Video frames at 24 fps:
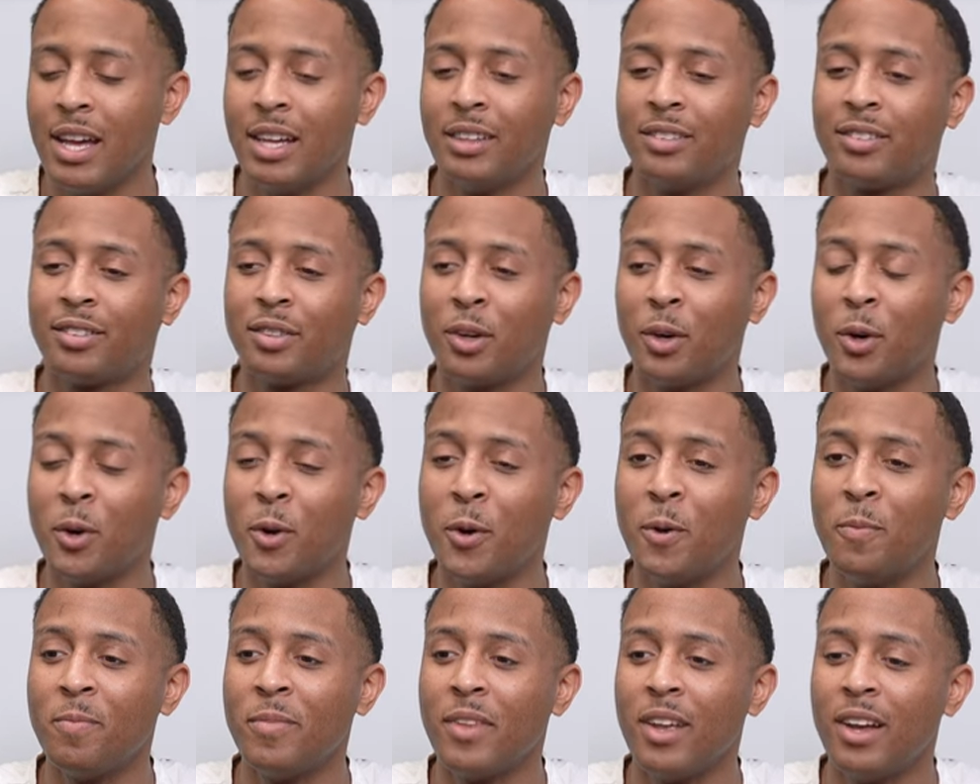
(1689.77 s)
And
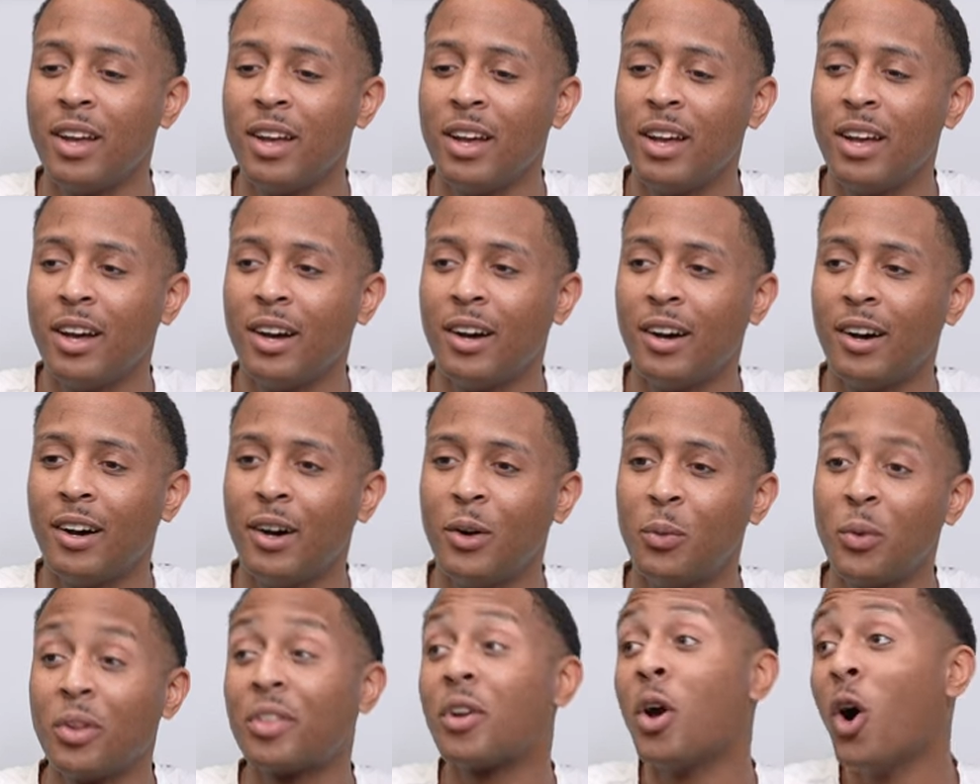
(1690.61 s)
so
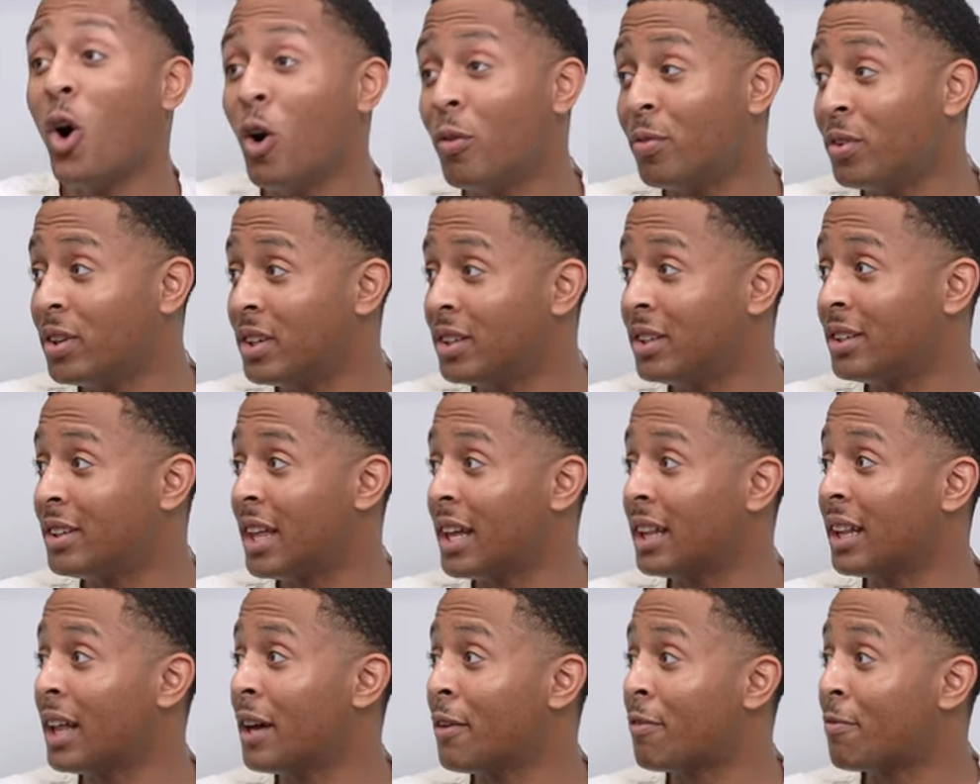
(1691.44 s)
with COVID,
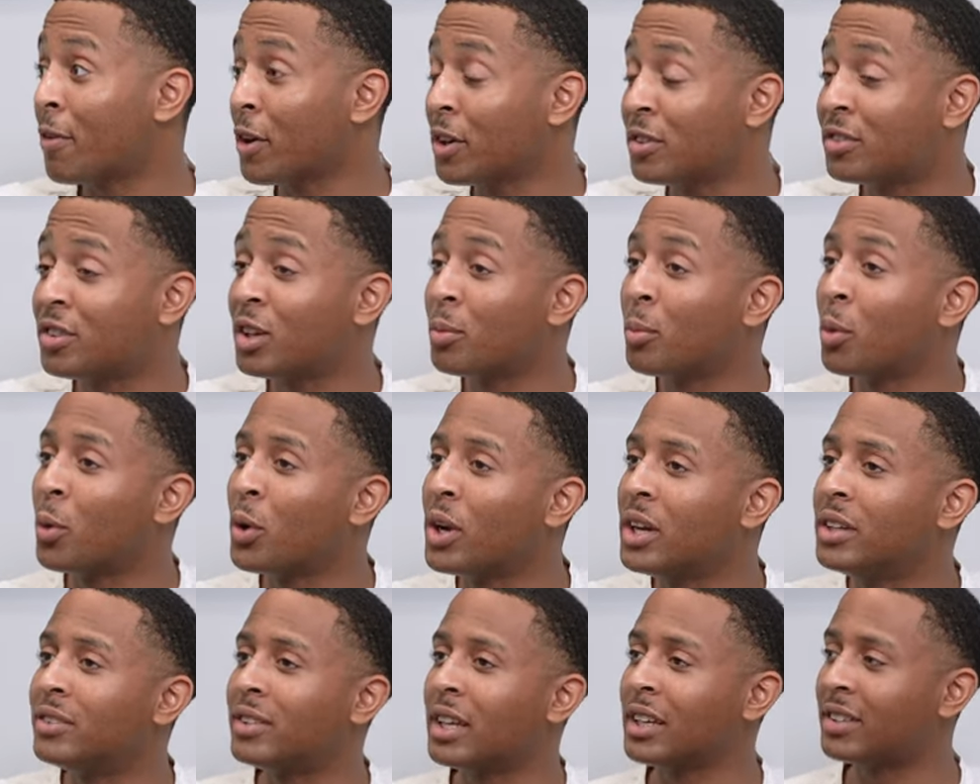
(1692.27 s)
they let first-term
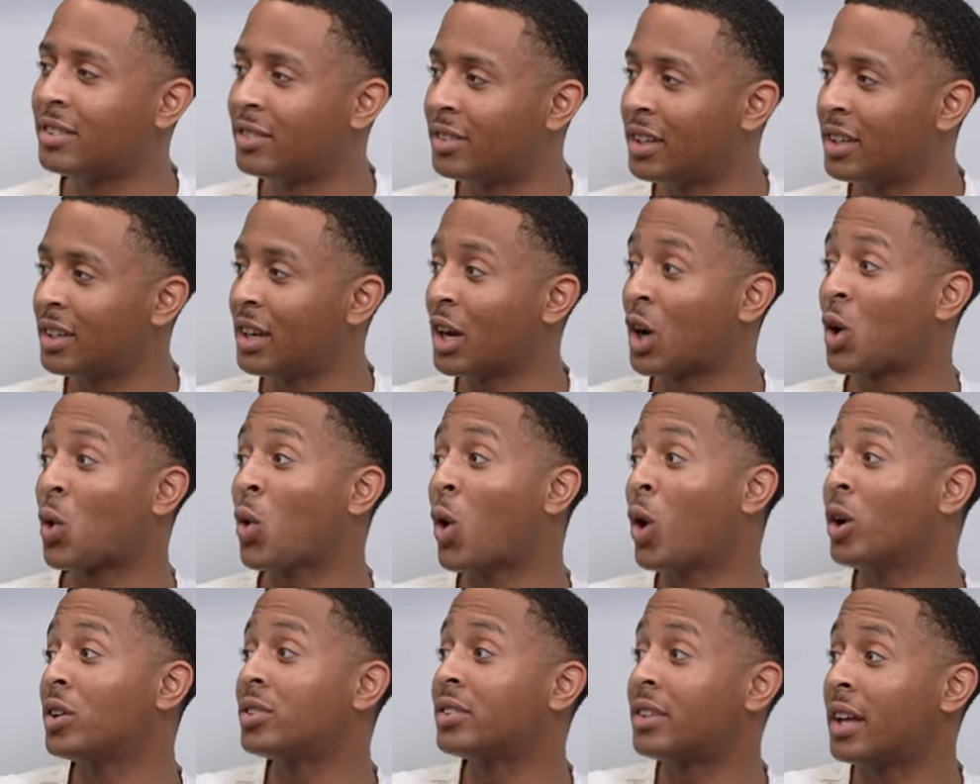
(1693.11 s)
Marines extend
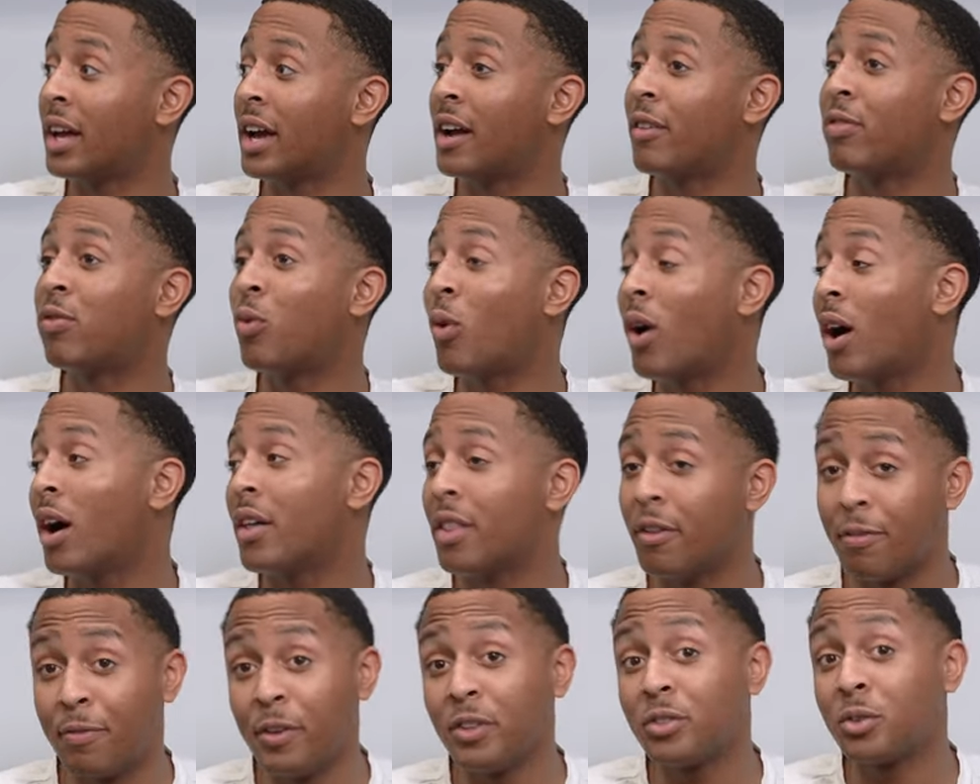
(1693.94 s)
across the
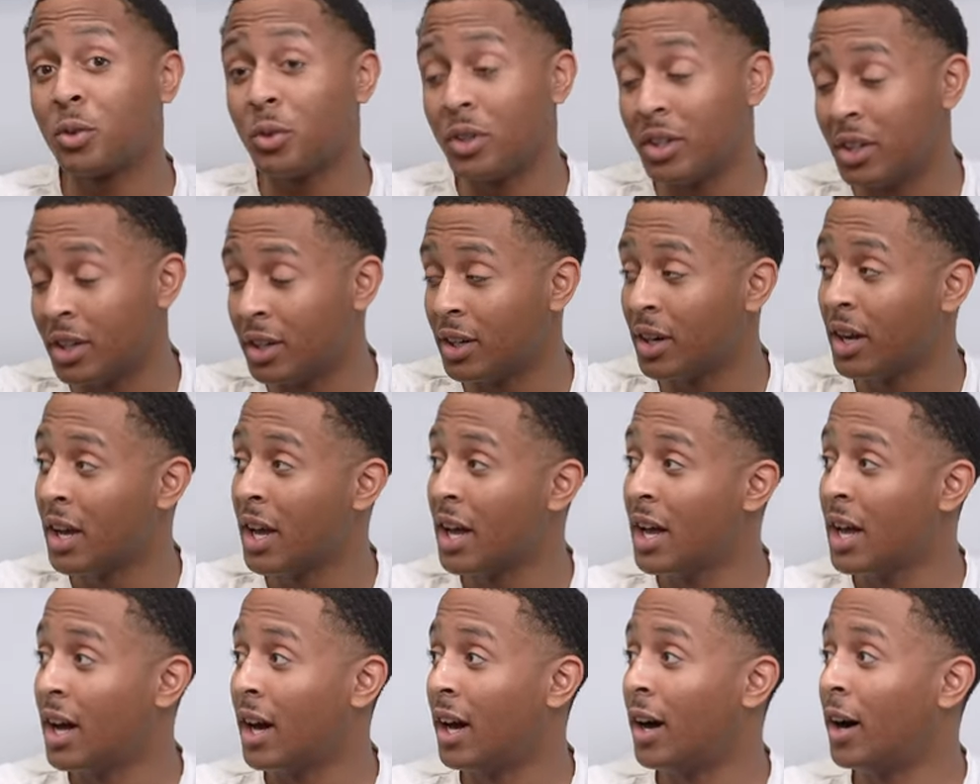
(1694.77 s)
FY, the fiscal year.
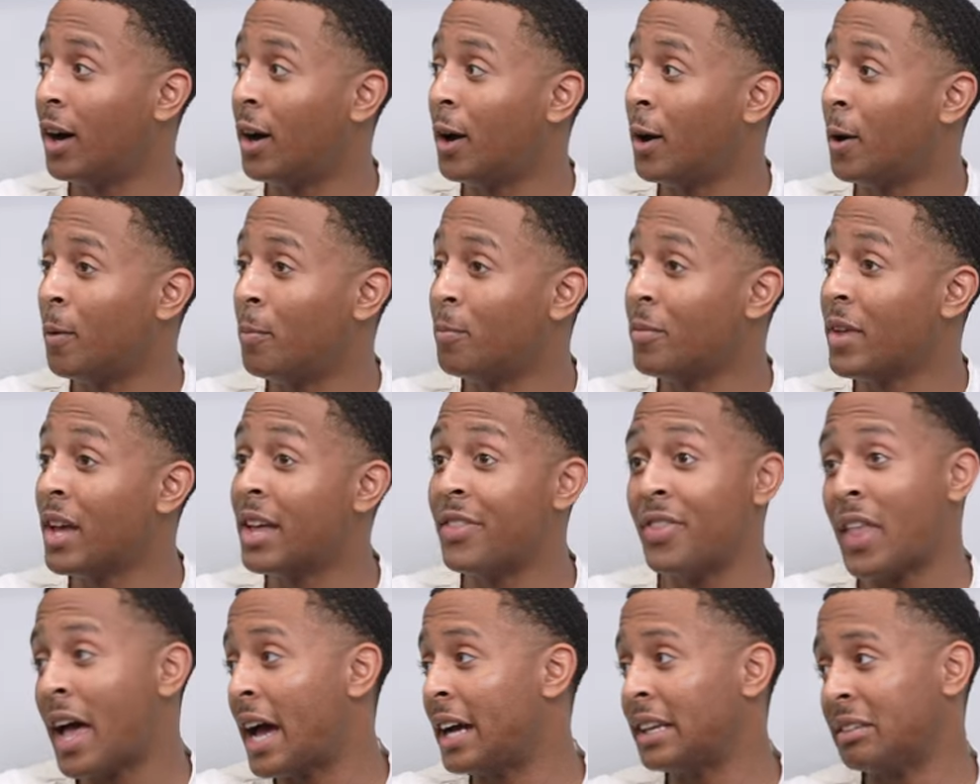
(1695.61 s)

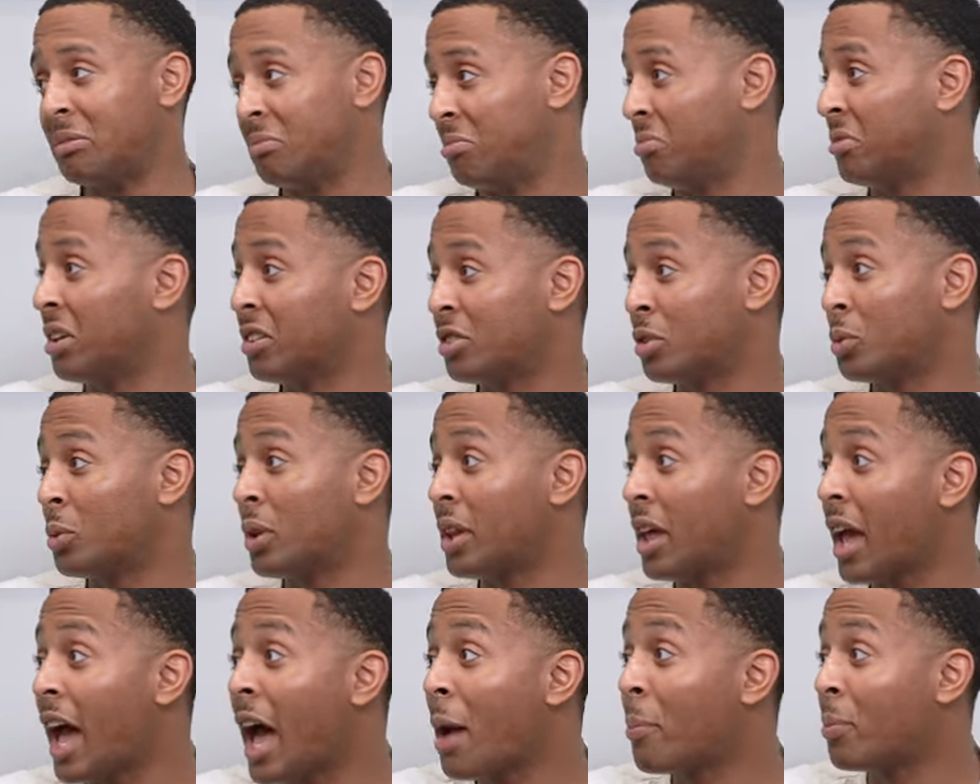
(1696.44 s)
And that doesn't
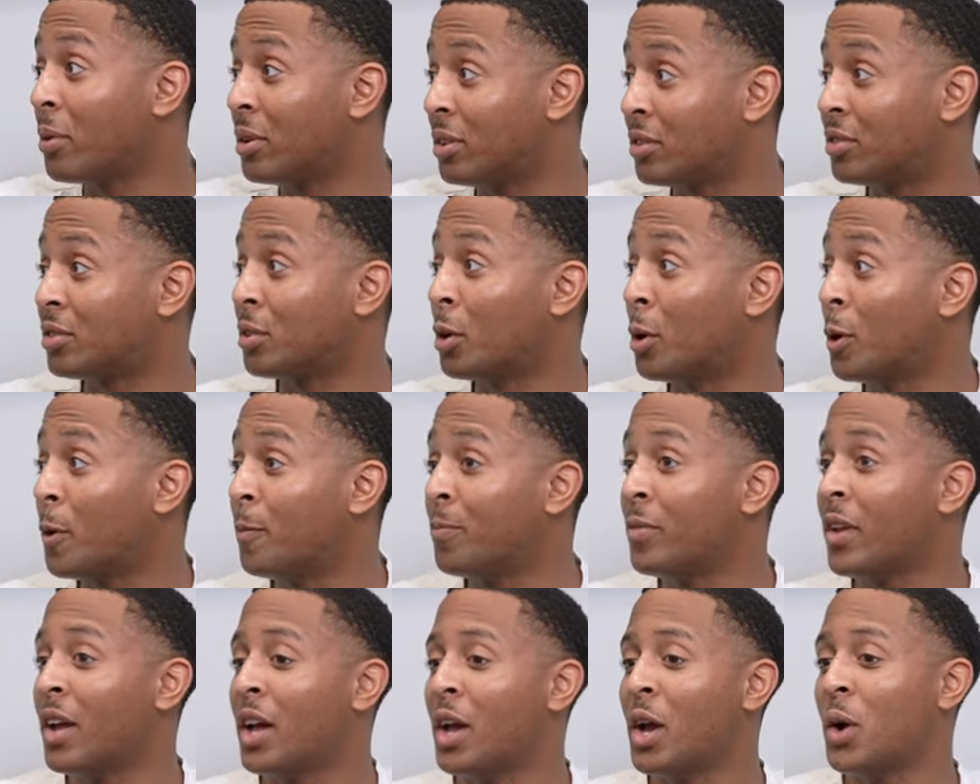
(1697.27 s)
really happen.
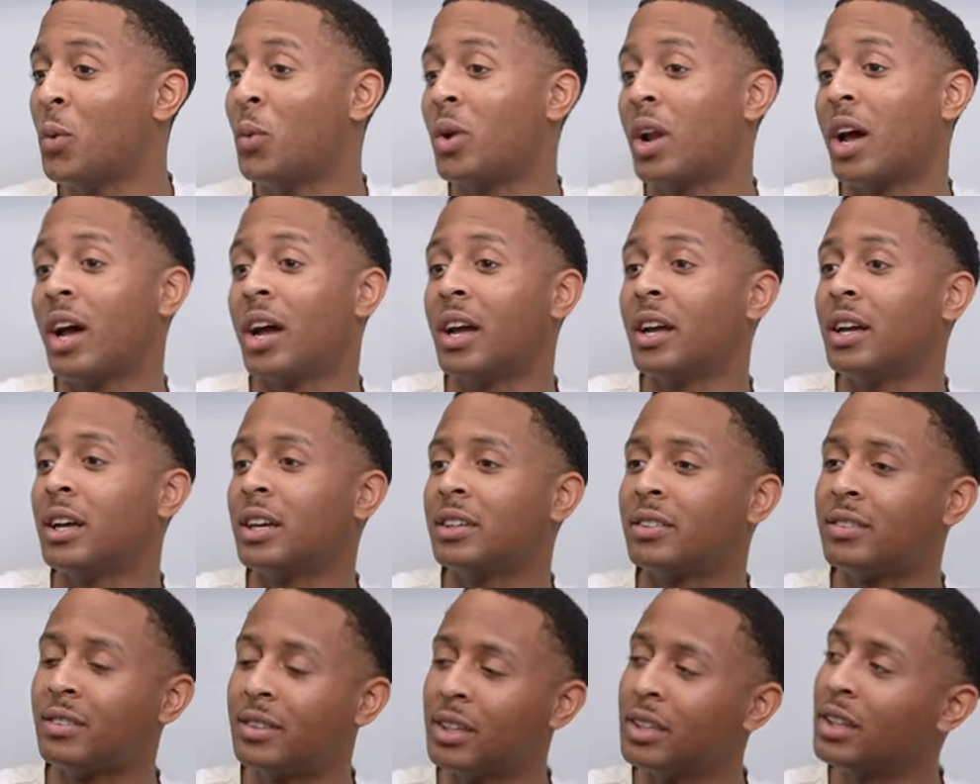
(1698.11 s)
So when I
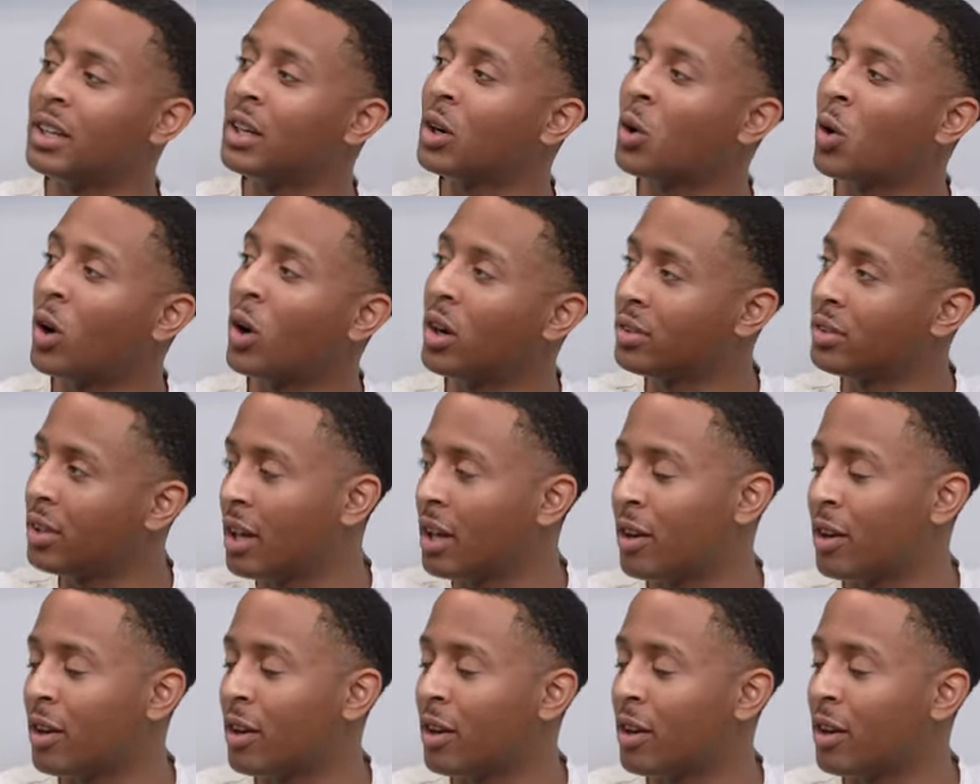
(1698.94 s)
extended across